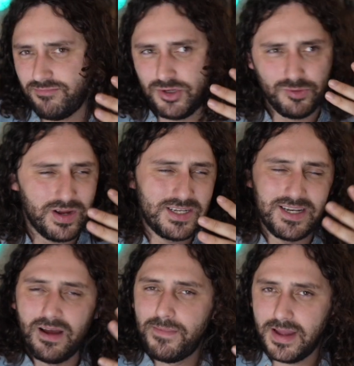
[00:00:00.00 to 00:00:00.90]

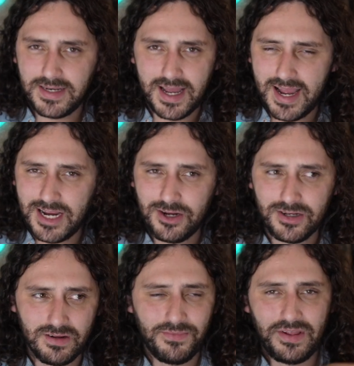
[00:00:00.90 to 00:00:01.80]
dressed up attire,
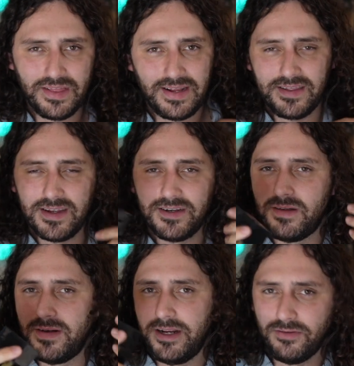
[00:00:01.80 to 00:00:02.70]
something like this,
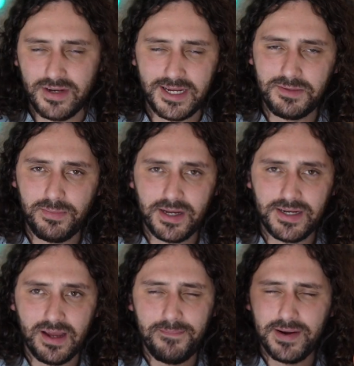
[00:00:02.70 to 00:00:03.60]
a, you know, nice
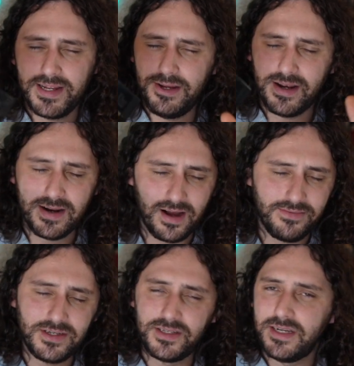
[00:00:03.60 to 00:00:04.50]
button up, but you can
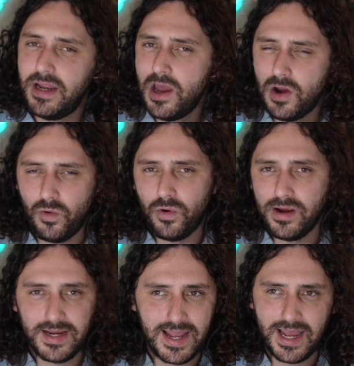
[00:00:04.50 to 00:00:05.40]
obviously wear
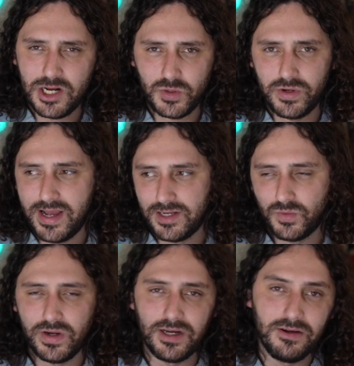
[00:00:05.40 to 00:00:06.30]
it casual as
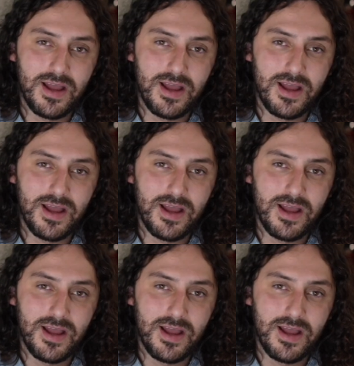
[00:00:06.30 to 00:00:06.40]
well.